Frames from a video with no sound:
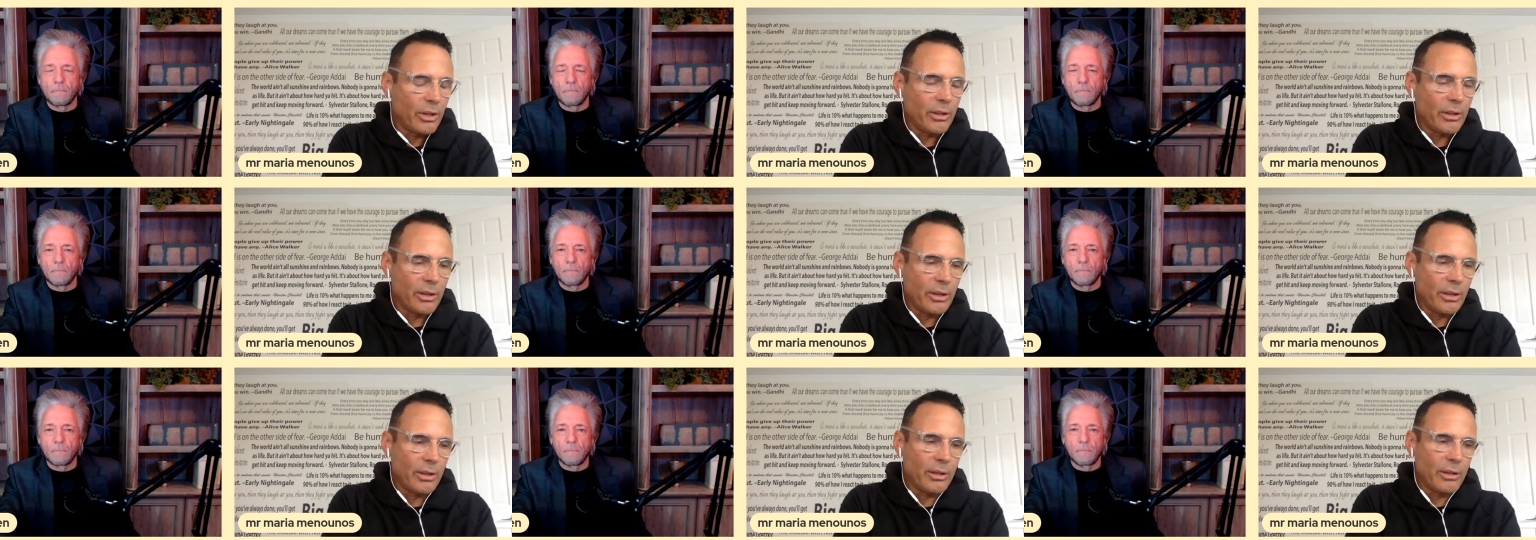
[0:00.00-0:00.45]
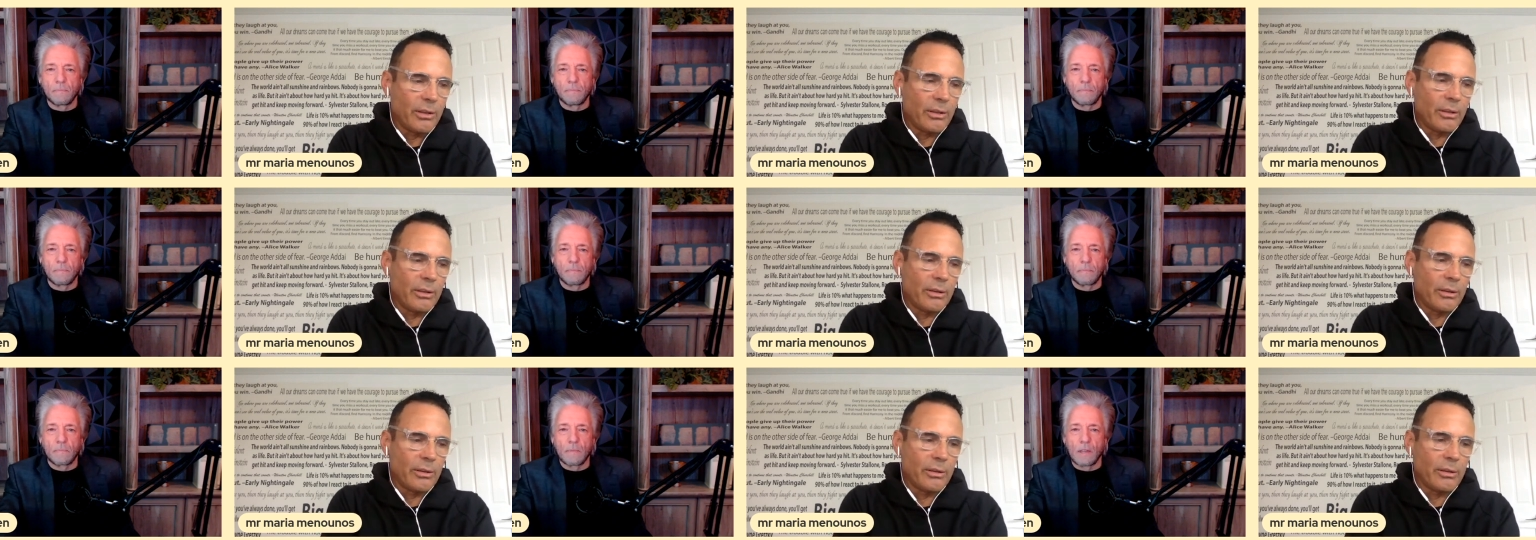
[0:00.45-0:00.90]
Speaker 1: it,
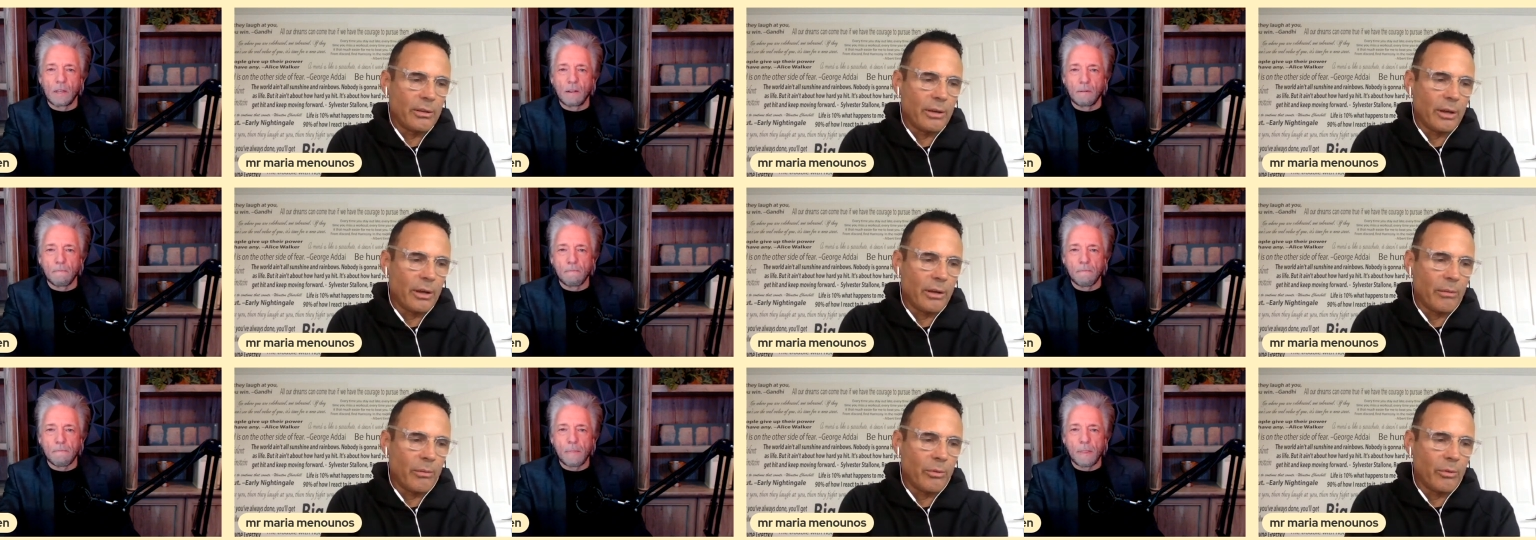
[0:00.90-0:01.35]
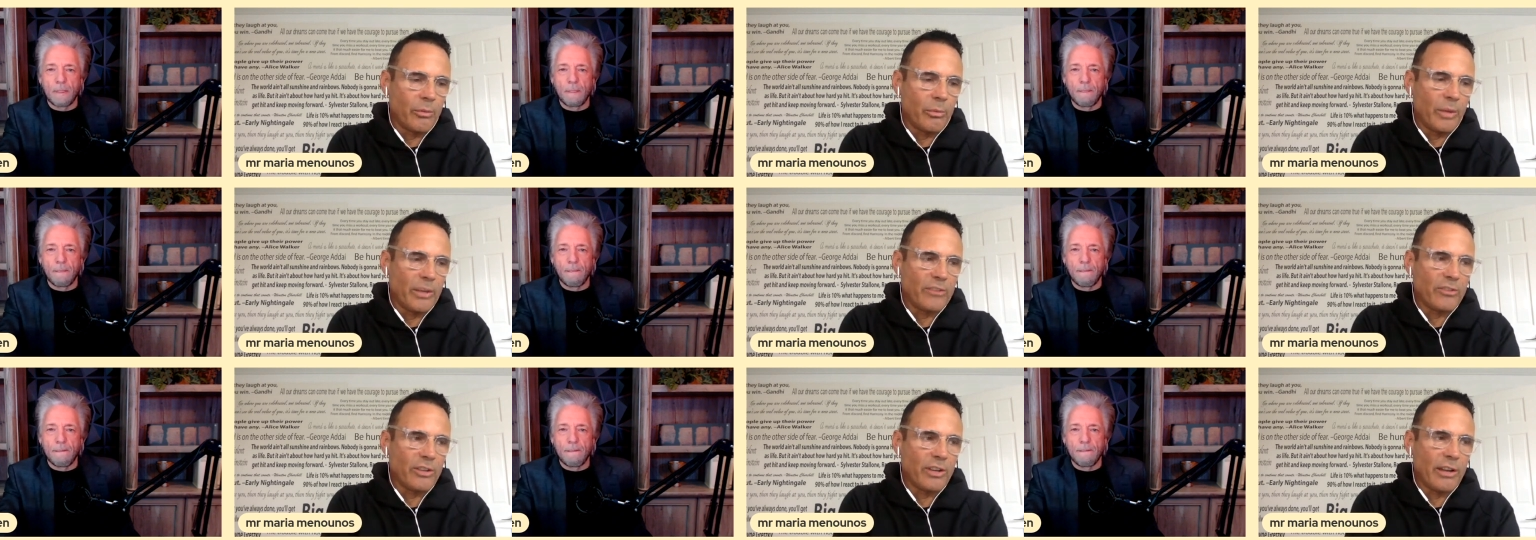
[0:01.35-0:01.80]
you
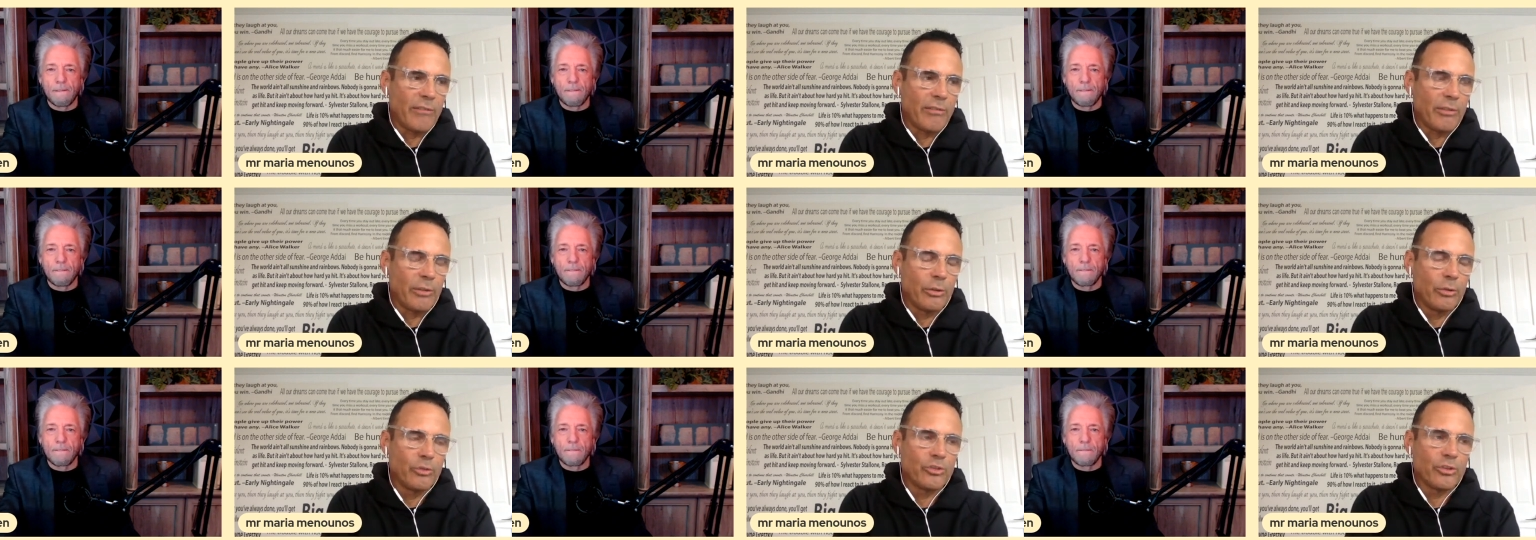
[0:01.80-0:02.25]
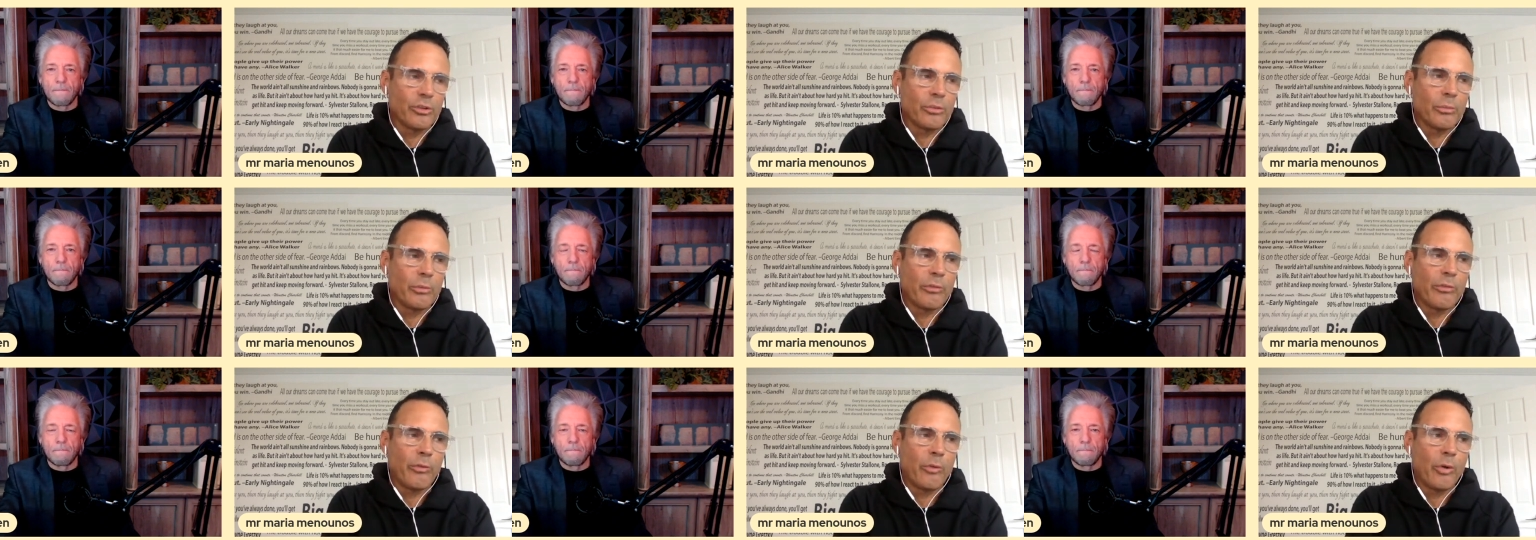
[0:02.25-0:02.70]
mentioned evolution
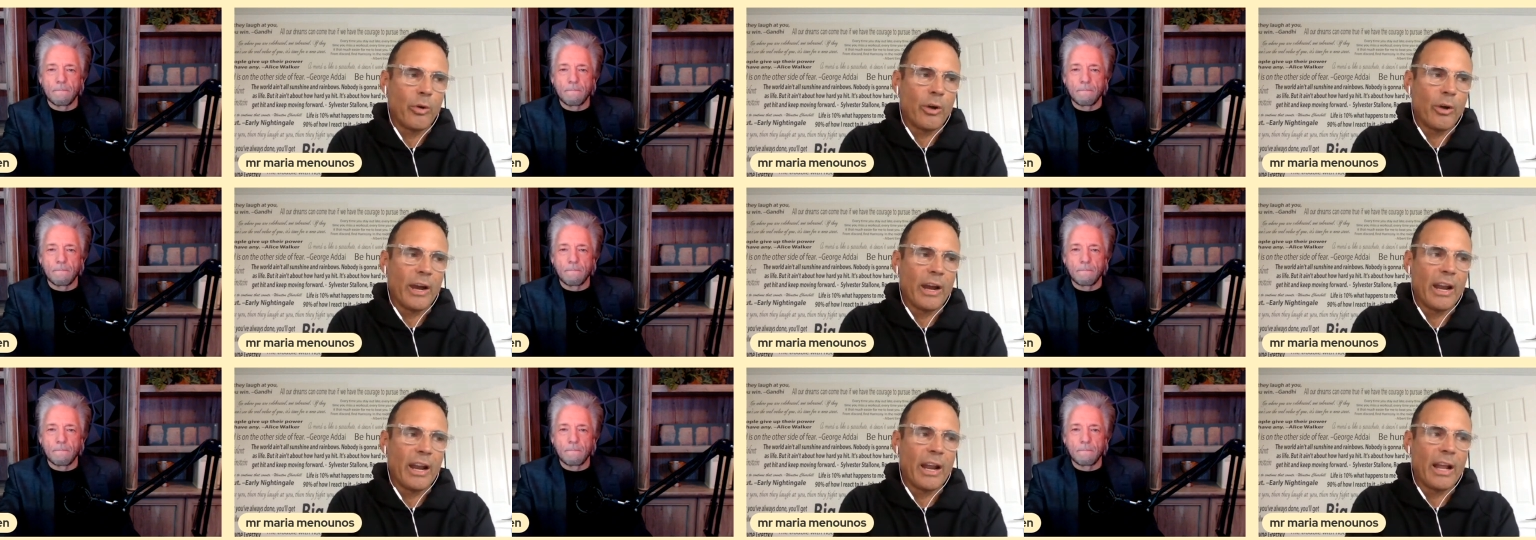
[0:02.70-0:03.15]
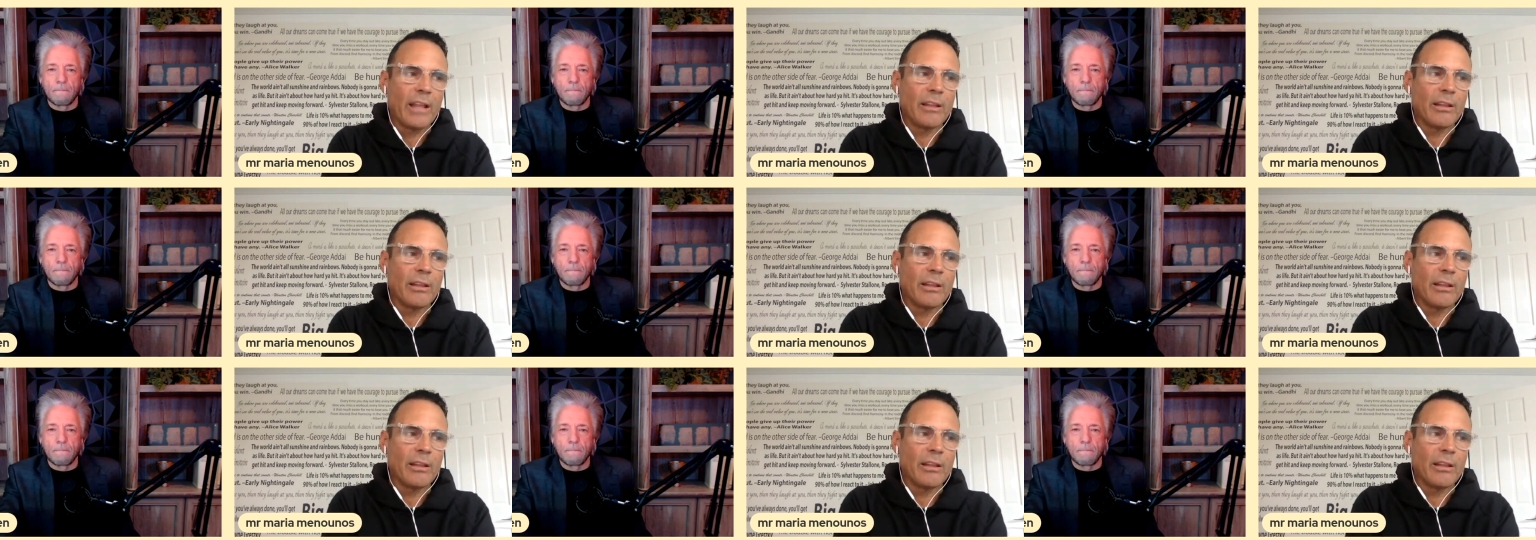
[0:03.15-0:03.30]
before, and I